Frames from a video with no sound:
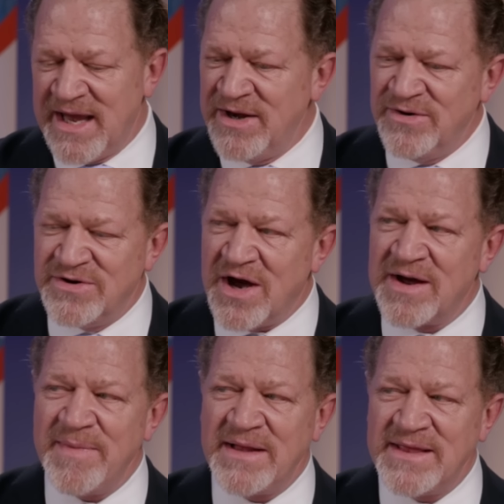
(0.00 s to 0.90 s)
Can you
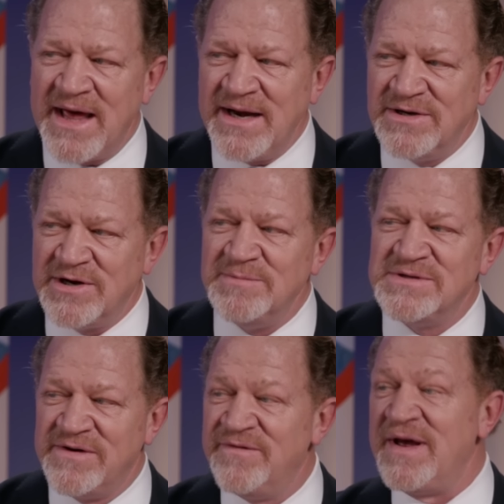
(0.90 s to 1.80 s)
talk about that in
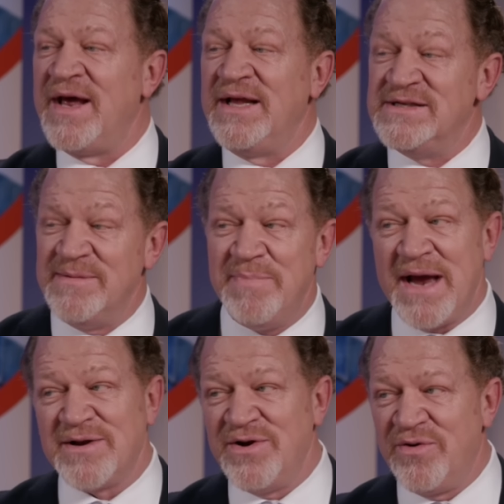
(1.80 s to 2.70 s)
terms of its
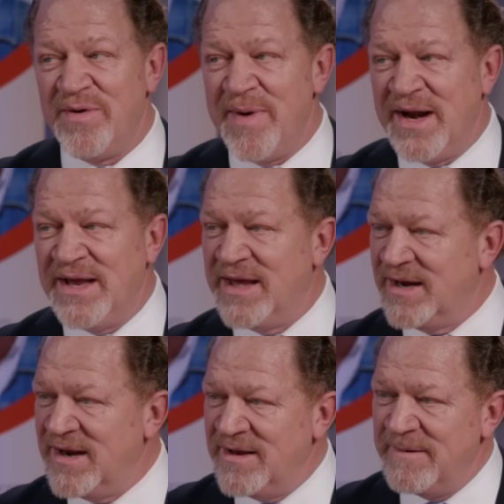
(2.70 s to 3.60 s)
impact on your remaining
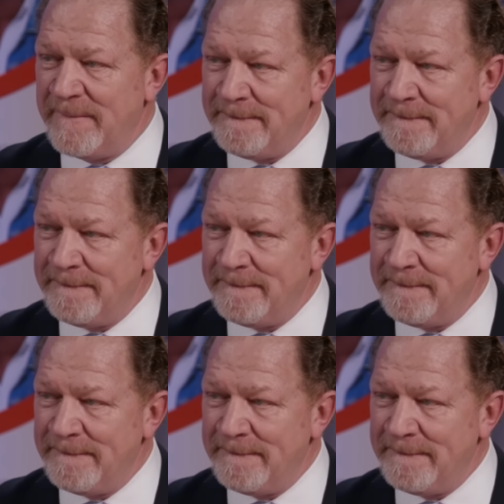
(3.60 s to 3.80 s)
kidney?